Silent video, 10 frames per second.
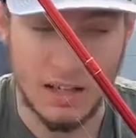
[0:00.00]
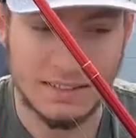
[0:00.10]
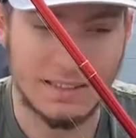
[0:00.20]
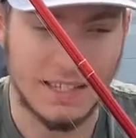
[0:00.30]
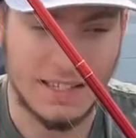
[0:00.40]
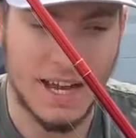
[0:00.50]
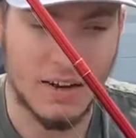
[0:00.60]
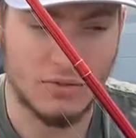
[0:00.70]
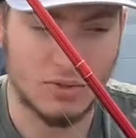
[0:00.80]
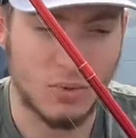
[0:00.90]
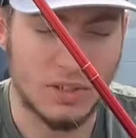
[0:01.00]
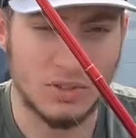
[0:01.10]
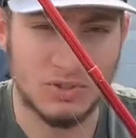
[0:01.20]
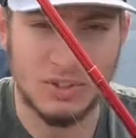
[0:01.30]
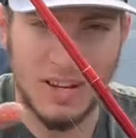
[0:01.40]
sink down as quick,
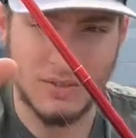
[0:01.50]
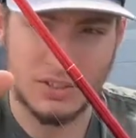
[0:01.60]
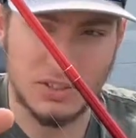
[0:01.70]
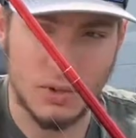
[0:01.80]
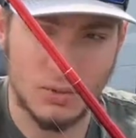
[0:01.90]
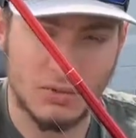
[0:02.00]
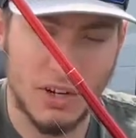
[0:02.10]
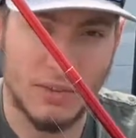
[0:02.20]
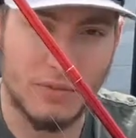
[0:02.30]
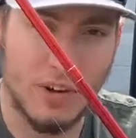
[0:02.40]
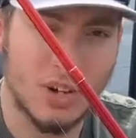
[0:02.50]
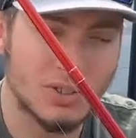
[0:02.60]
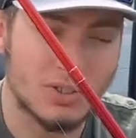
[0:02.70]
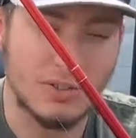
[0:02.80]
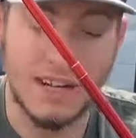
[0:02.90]
so it's going to have a slower rate of fall,
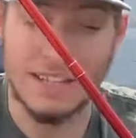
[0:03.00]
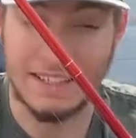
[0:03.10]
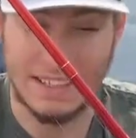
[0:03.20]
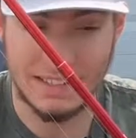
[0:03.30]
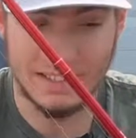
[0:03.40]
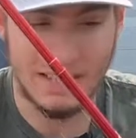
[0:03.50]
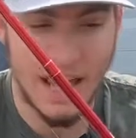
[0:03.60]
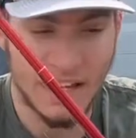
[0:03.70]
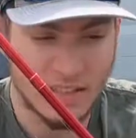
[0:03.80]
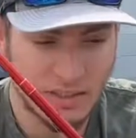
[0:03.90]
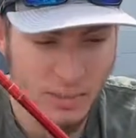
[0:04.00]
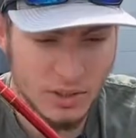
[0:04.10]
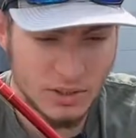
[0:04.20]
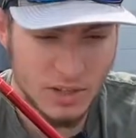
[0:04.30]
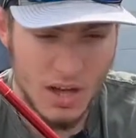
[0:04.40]
so you're not going to get snagged as
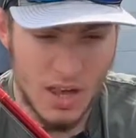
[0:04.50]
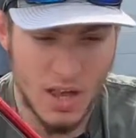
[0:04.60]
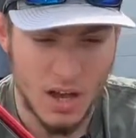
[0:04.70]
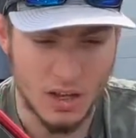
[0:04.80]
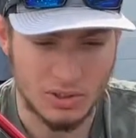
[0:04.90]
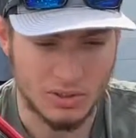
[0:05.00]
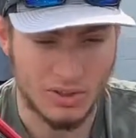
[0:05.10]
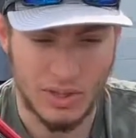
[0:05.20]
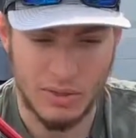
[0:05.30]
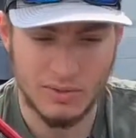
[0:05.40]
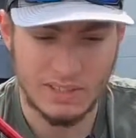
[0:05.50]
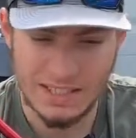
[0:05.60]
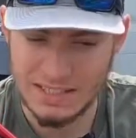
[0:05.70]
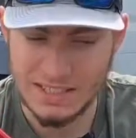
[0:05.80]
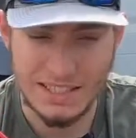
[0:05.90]
much. So like a
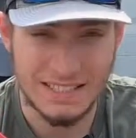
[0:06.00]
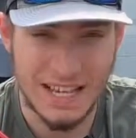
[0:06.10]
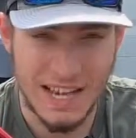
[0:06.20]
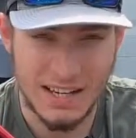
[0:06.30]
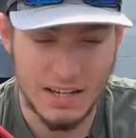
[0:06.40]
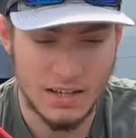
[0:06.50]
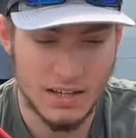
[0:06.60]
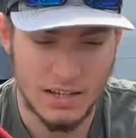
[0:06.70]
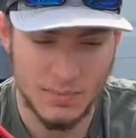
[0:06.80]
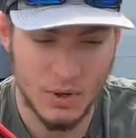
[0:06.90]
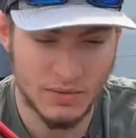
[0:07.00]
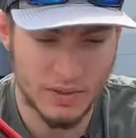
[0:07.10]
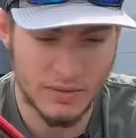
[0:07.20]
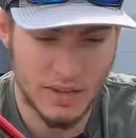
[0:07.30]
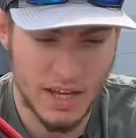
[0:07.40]
3/16 head is
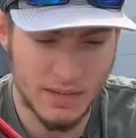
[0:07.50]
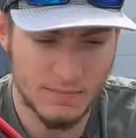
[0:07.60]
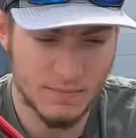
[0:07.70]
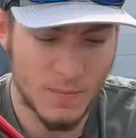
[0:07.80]
perfect for that.